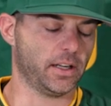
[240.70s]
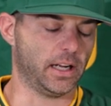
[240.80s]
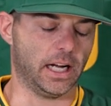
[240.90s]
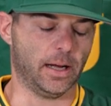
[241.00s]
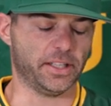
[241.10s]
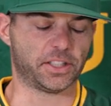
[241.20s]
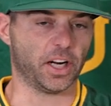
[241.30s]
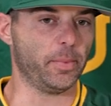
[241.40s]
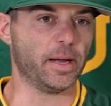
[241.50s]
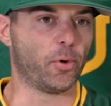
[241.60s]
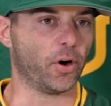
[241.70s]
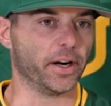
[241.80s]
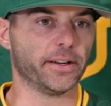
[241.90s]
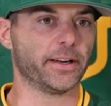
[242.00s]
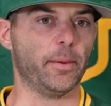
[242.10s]
Uh, it's going to be
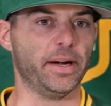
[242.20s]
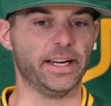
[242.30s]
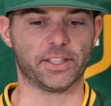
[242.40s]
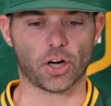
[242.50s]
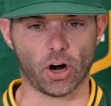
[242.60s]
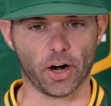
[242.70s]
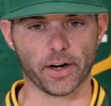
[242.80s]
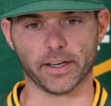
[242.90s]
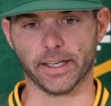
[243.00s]
important. I mean, it's hard.